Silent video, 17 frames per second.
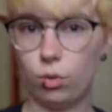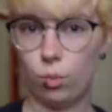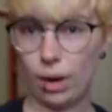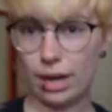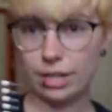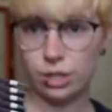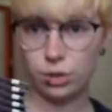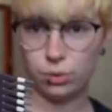
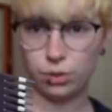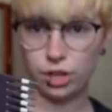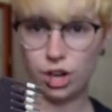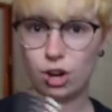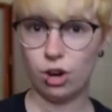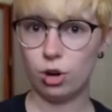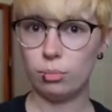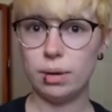wide tooth
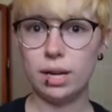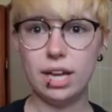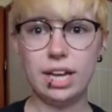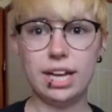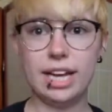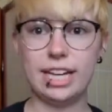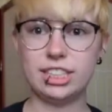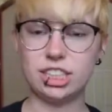comb.
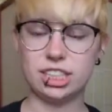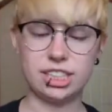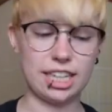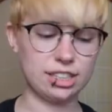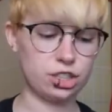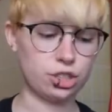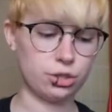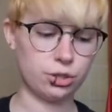It just
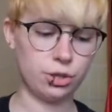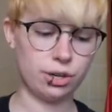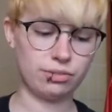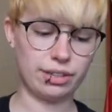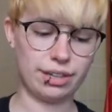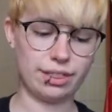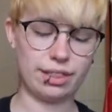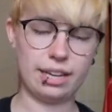gets through
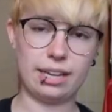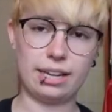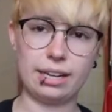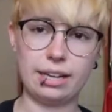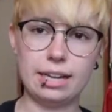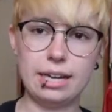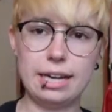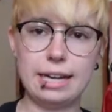
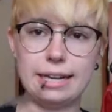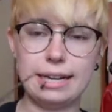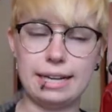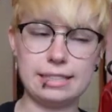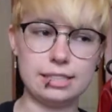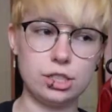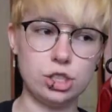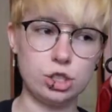everything
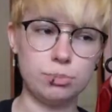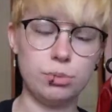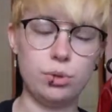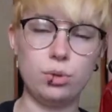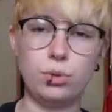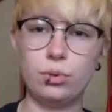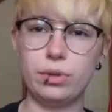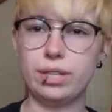nice and
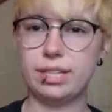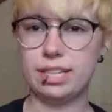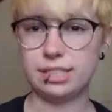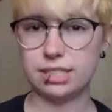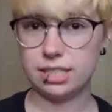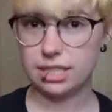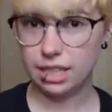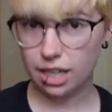smooth. It
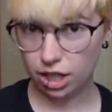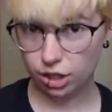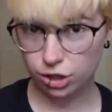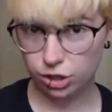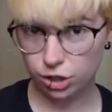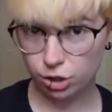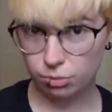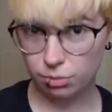doesn't
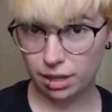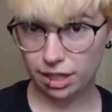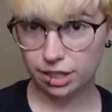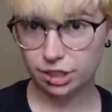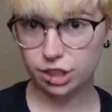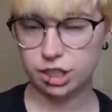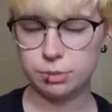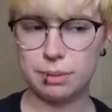tug too
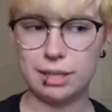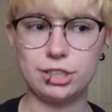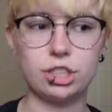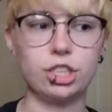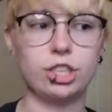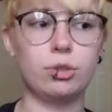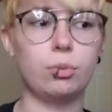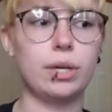much,
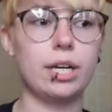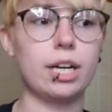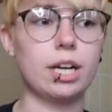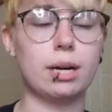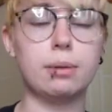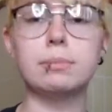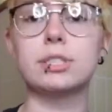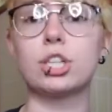especially when it
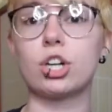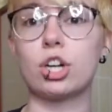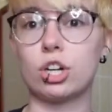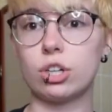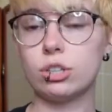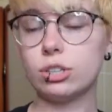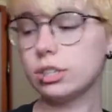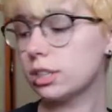comes to
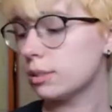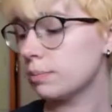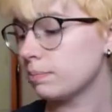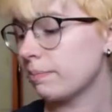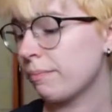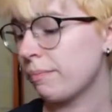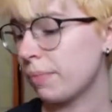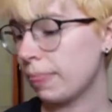curls.
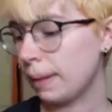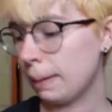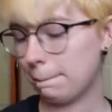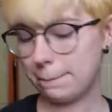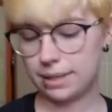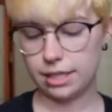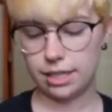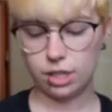
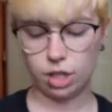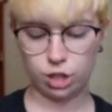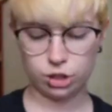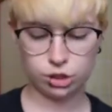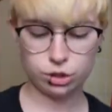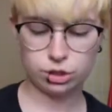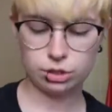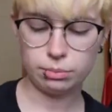But then
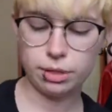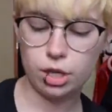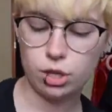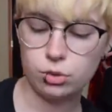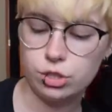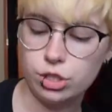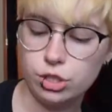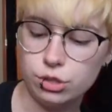also some
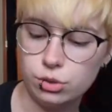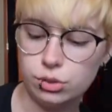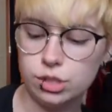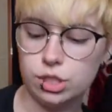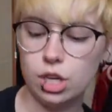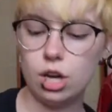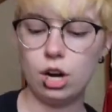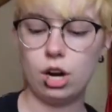
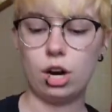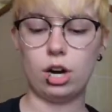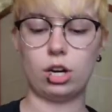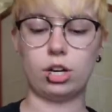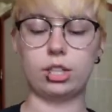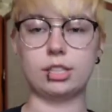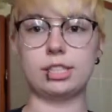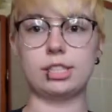go-tos
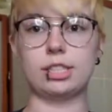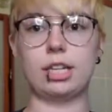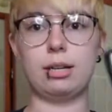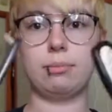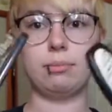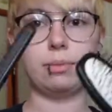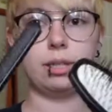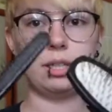are
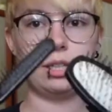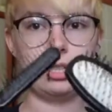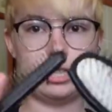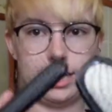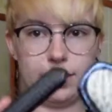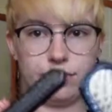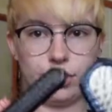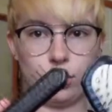some
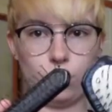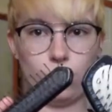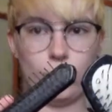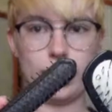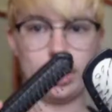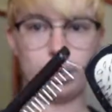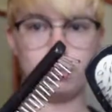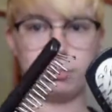different
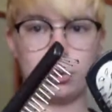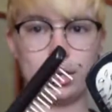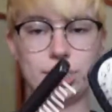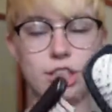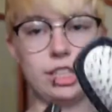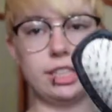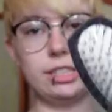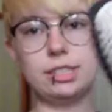wig
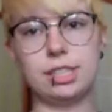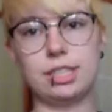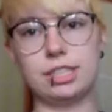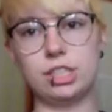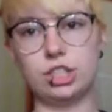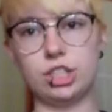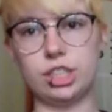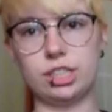brushes.
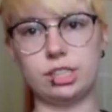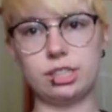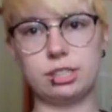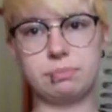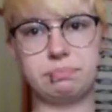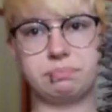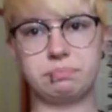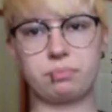This is
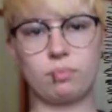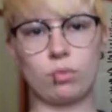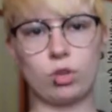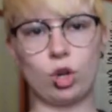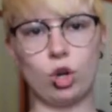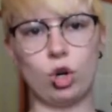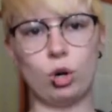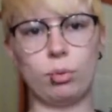just
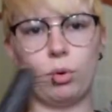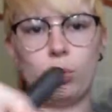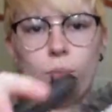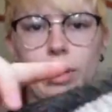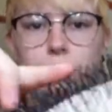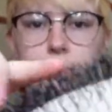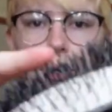a normal wig